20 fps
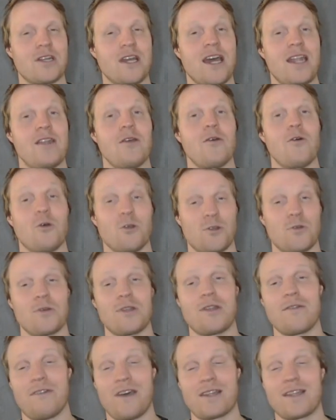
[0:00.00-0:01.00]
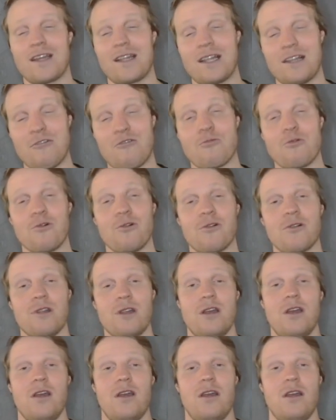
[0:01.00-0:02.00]
And also with the fact that Liverpool
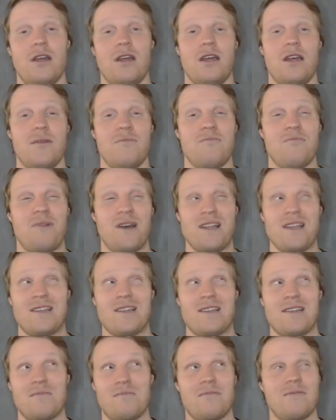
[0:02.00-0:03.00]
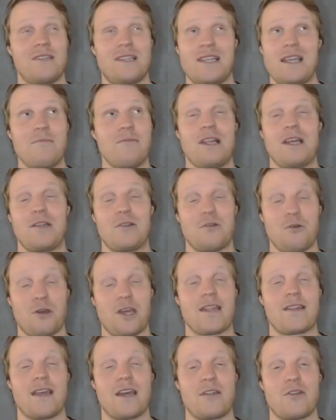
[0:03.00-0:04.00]
by seemingly don't
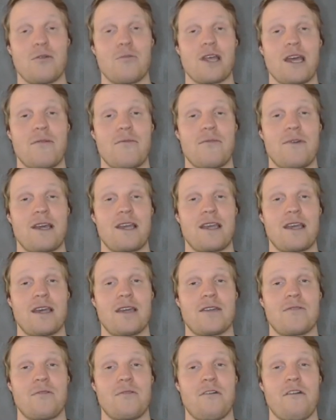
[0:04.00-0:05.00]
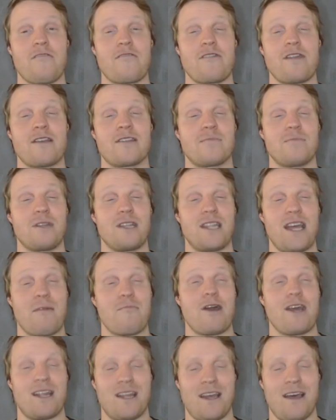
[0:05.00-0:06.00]
get that double game week 25 announcement, that
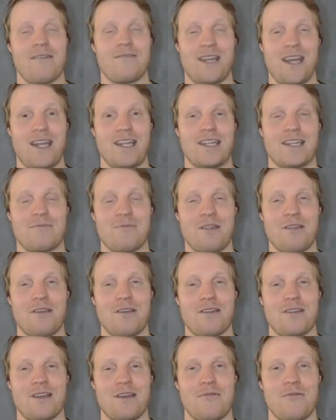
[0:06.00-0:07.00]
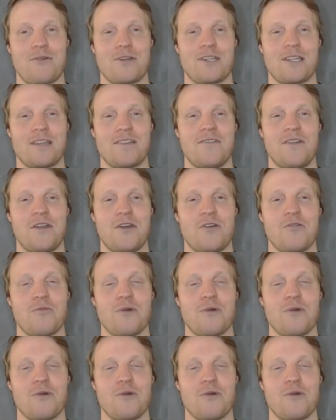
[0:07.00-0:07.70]
might have changed by the time you watch this video.